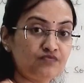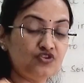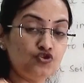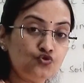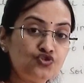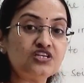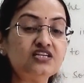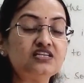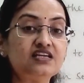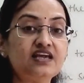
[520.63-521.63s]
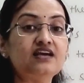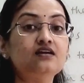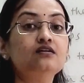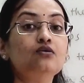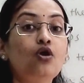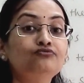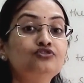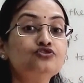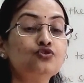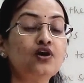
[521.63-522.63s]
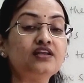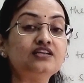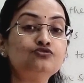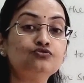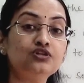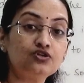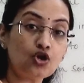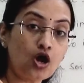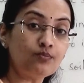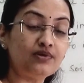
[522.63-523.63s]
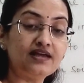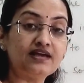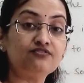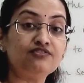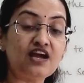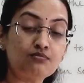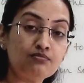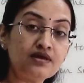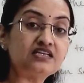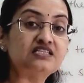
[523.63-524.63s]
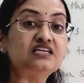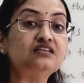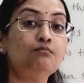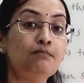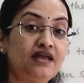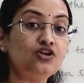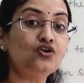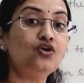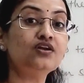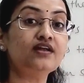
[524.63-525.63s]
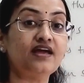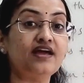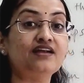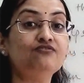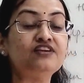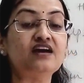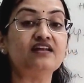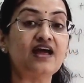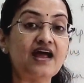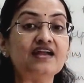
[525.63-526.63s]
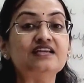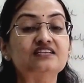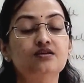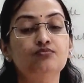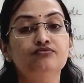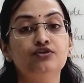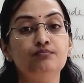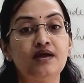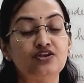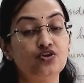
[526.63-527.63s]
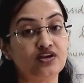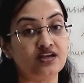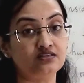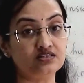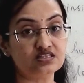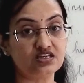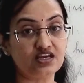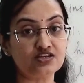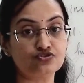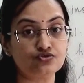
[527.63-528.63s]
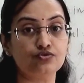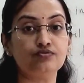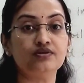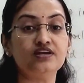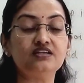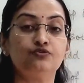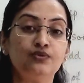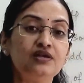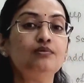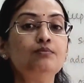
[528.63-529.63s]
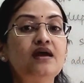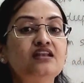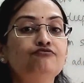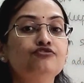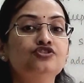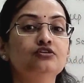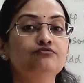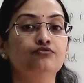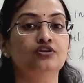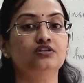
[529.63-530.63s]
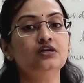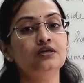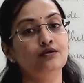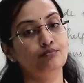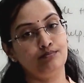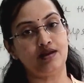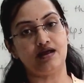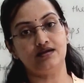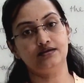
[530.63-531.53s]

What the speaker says: nutrient layer of the soil into the top layer, we are mixing the manure and we are adding some of the manure at this stage, so it will be beneficial for the plant.